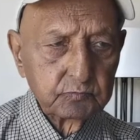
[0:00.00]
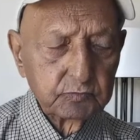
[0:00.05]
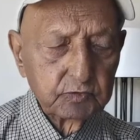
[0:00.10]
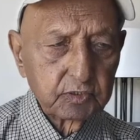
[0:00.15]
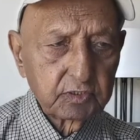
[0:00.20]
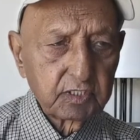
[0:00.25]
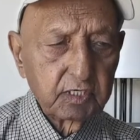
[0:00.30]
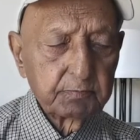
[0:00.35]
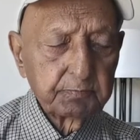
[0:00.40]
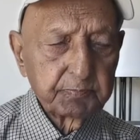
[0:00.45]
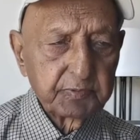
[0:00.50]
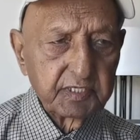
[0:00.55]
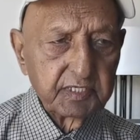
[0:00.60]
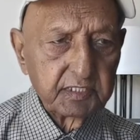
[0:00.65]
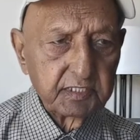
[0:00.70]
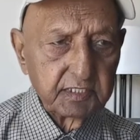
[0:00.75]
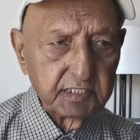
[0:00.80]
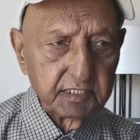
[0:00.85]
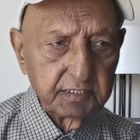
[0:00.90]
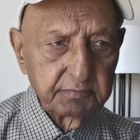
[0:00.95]

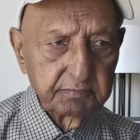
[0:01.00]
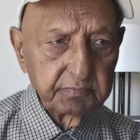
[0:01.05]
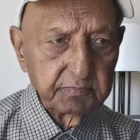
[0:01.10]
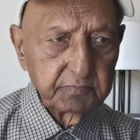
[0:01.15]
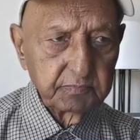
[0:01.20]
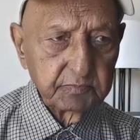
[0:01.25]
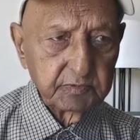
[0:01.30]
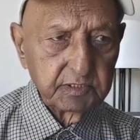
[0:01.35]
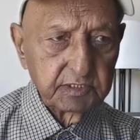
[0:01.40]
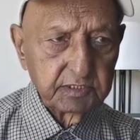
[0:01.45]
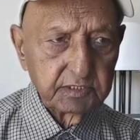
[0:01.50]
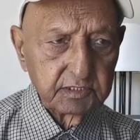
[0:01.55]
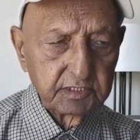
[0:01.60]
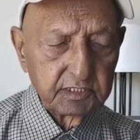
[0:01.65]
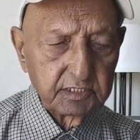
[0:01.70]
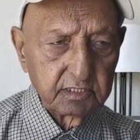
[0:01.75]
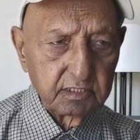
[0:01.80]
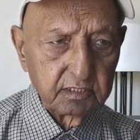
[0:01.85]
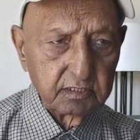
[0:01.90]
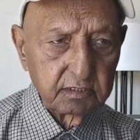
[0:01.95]
accompanied him in the
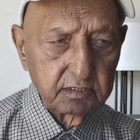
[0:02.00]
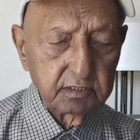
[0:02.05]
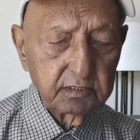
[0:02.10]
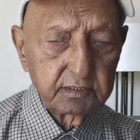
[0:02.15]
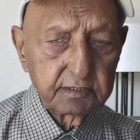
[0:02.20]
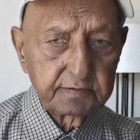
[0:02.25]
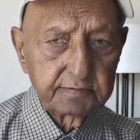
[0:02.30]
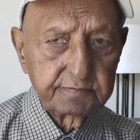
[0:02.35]
car.